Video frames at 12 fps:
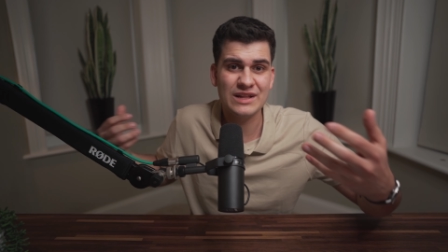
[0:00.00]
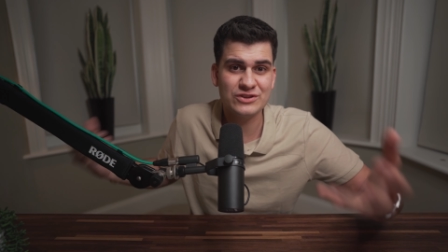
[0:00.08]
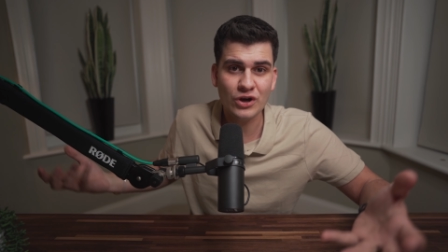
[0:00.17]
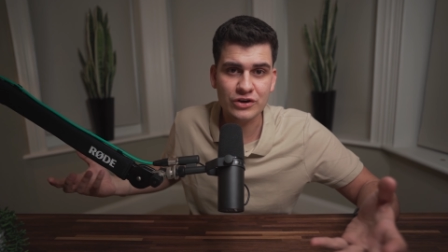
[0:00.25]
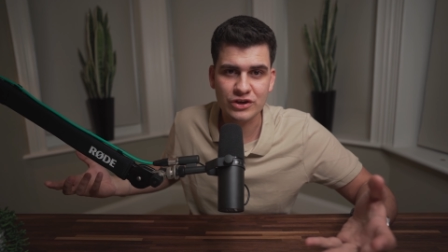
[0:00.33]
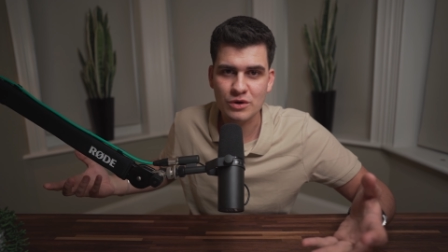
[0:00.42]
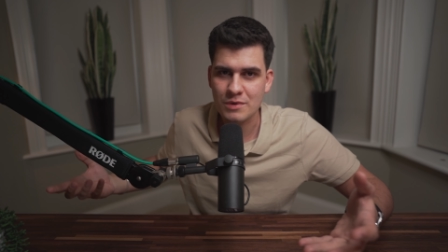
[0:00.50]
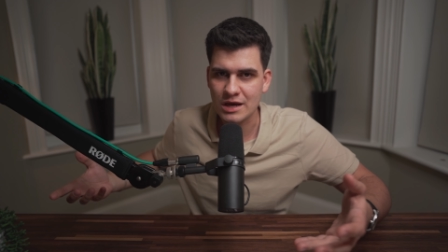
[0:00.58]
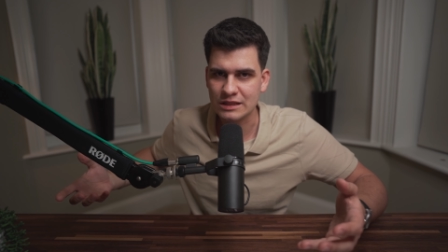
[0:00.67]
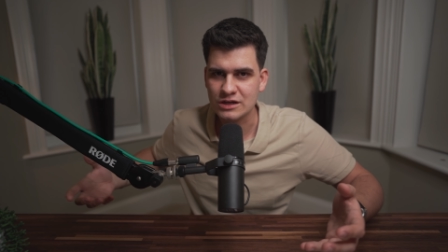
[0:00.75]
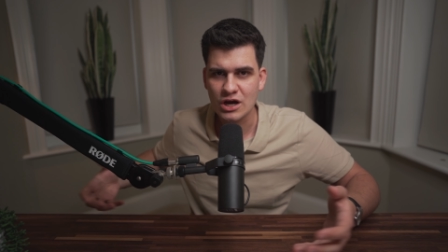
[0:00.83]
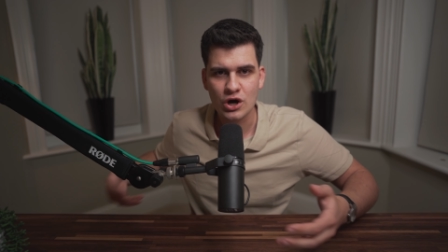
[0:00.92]
a
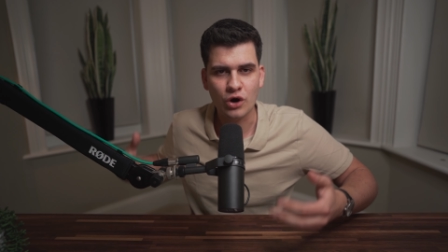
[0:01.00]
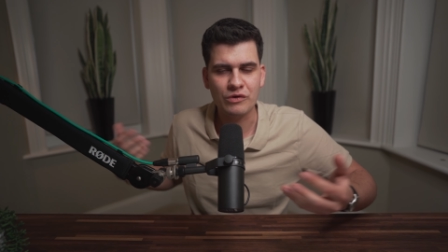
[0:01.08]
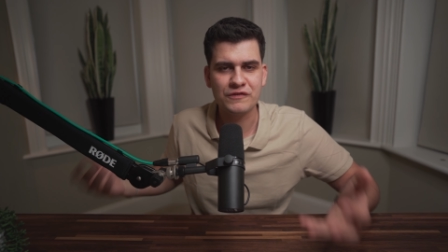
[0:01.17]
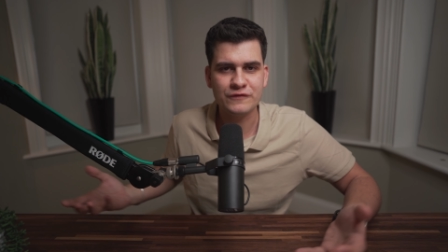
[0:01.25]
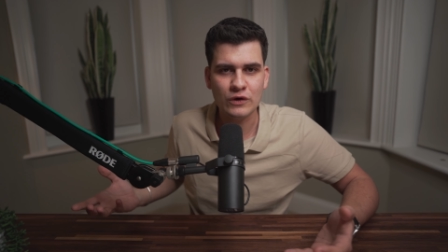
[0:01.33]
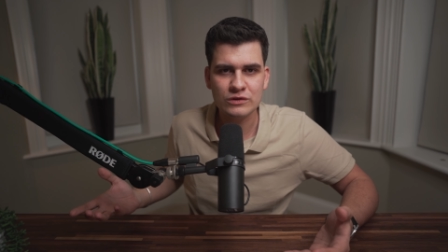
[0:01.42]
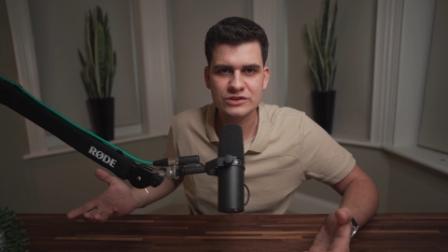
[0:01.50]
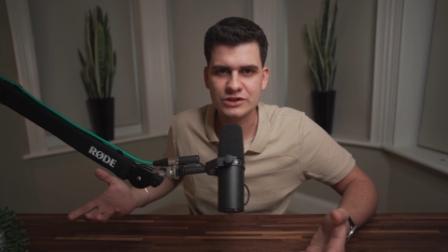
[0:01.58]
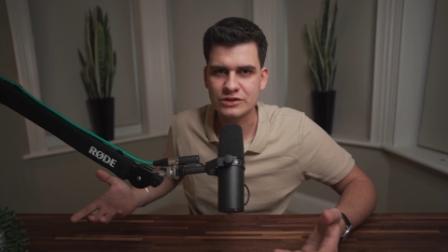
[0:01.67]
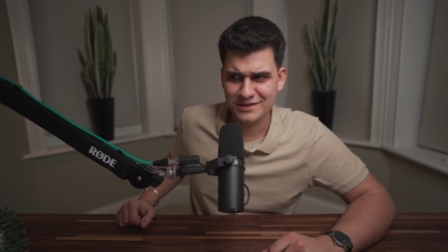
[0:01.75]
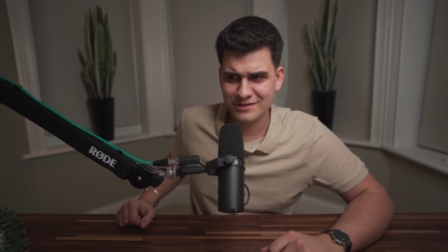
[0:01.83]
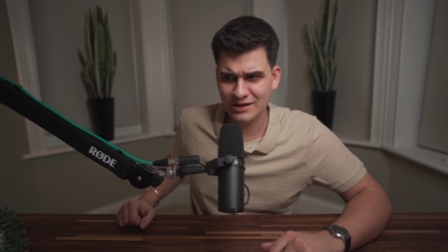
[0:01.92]
document or a folder,